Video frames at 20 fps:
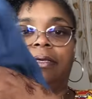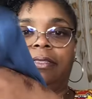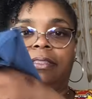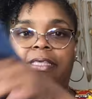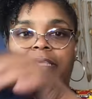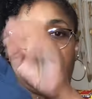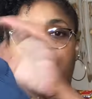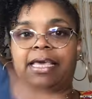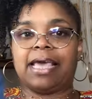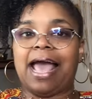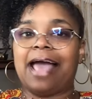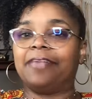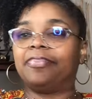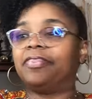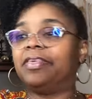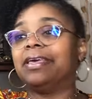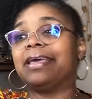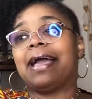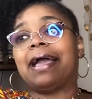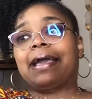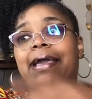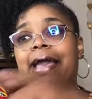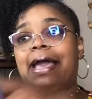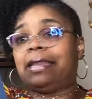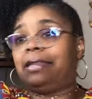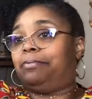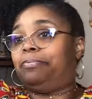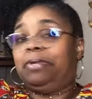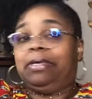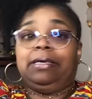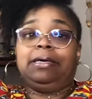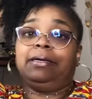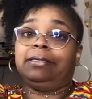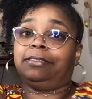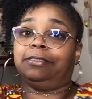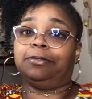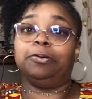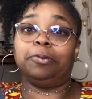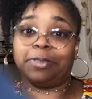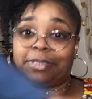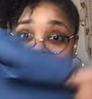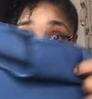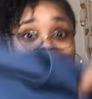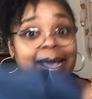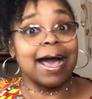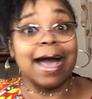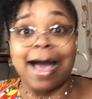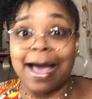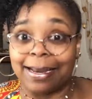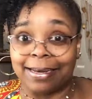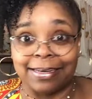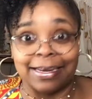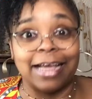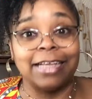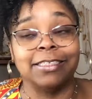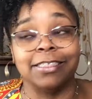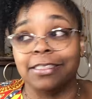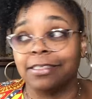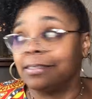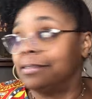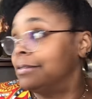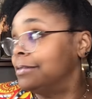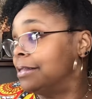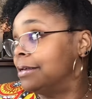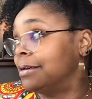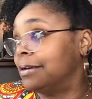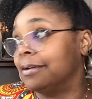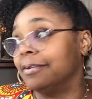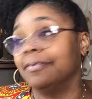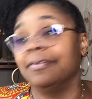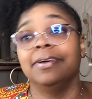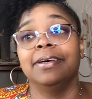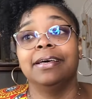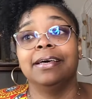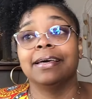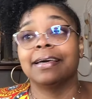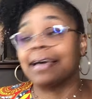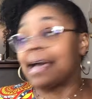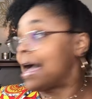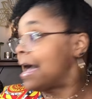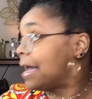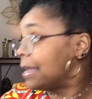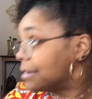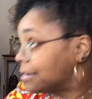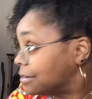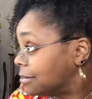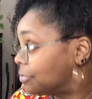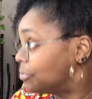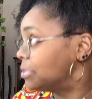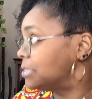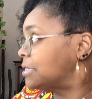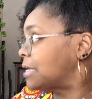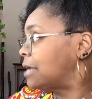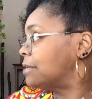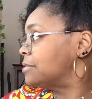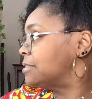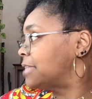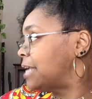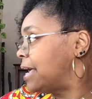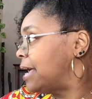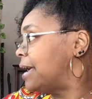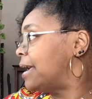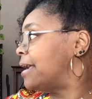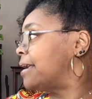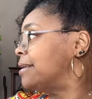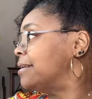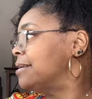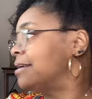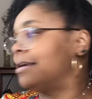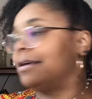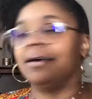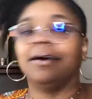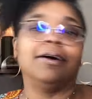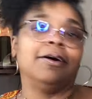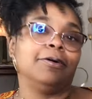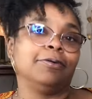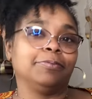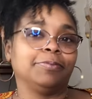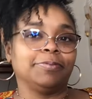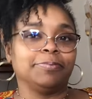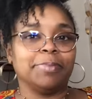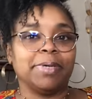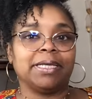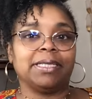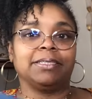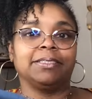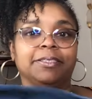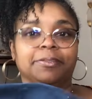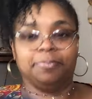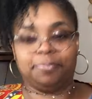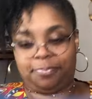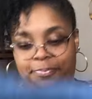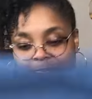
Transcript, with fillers: thing. I think I got it because it was cotton. I just love cotton. What's outside? Oh, bunnies.